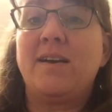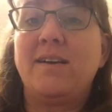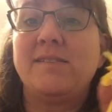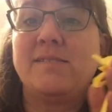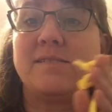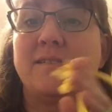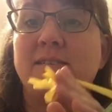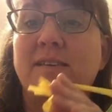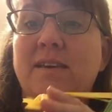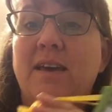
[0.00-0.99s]
guys,
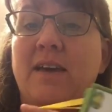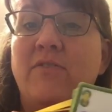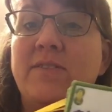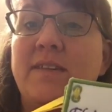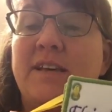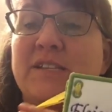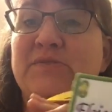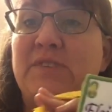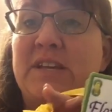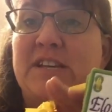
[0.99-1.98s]
everything
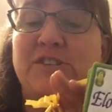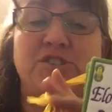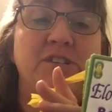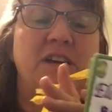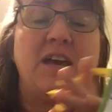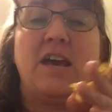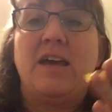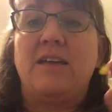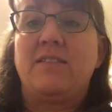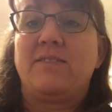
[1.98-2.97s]
is finished.
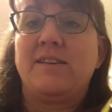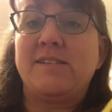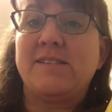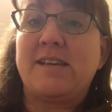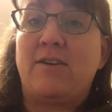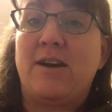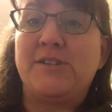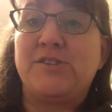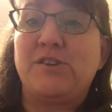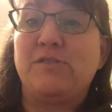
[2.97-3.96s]
This is how
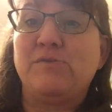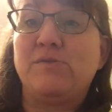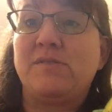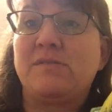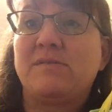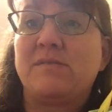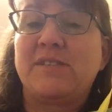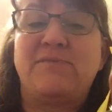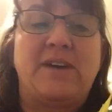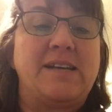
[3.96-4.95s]
I chose
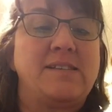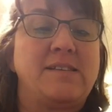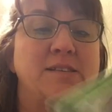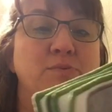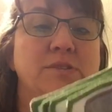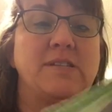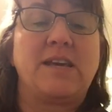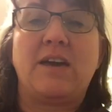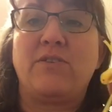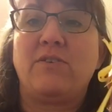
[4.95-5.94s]
to fasten this one
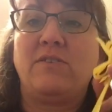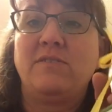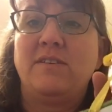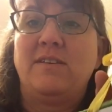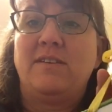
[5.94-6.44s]
together.